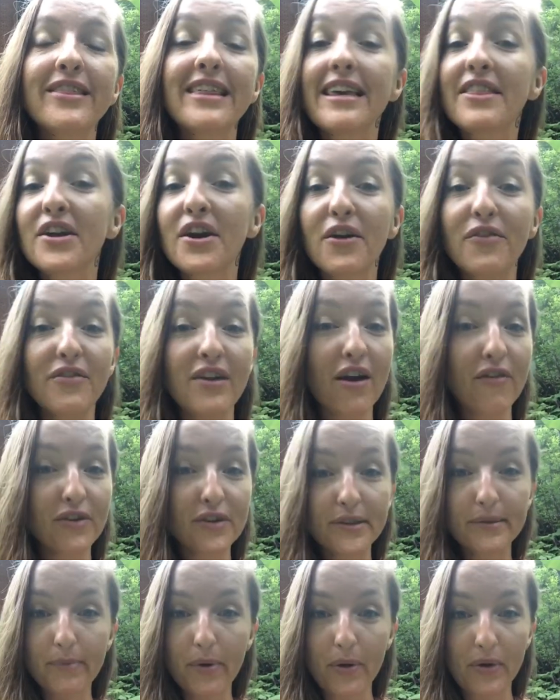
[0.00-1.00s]
thing that I've never
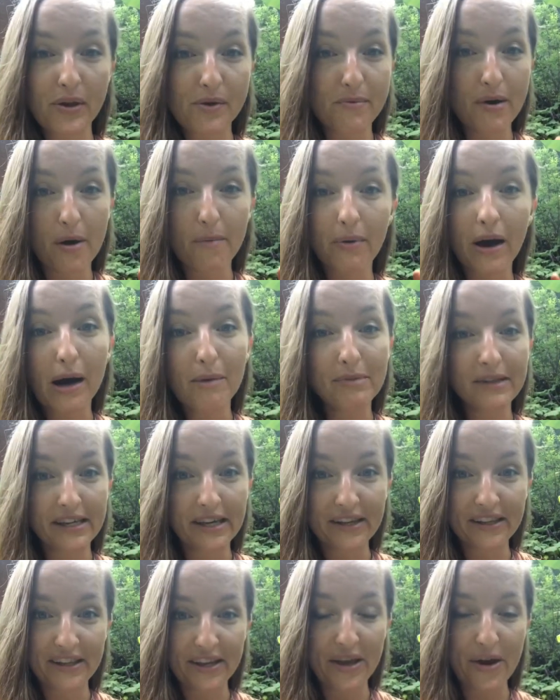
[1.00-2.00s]
spoken about
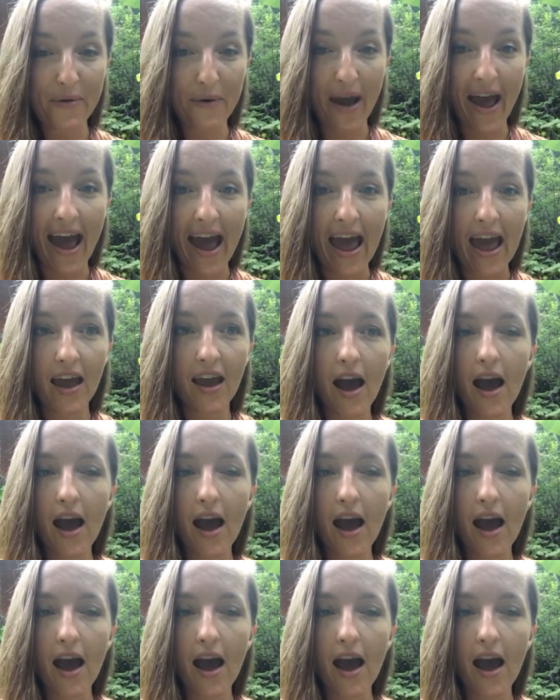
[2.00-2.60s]
publicly, okay?